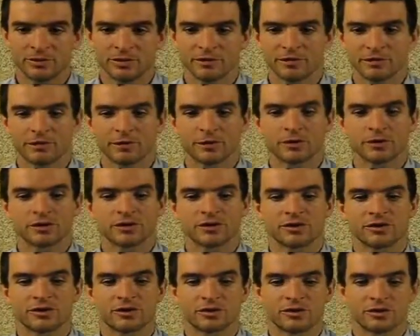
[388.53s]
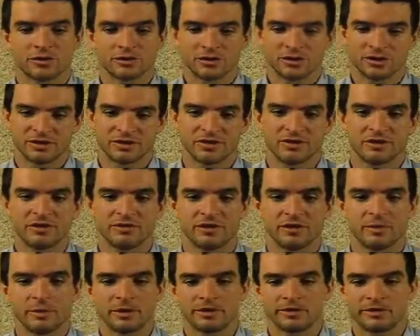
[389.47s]
The first is the
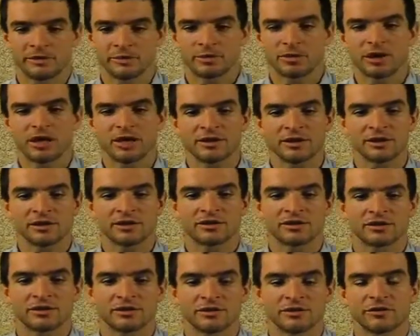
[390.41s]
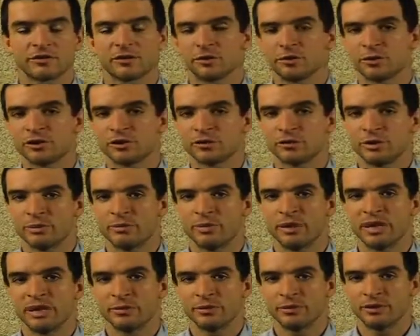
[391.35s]
development of the products, for which we
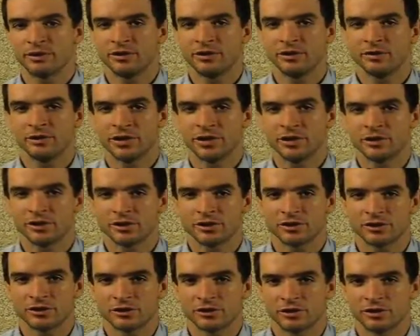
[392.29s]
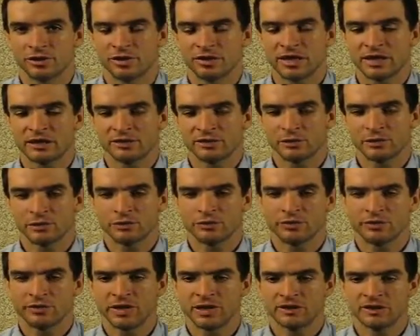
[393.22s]
pay with the donations to the 1,000 True
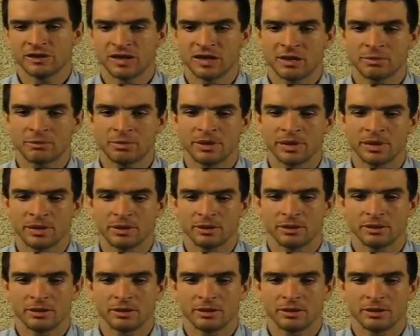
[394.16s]
Fans campaign.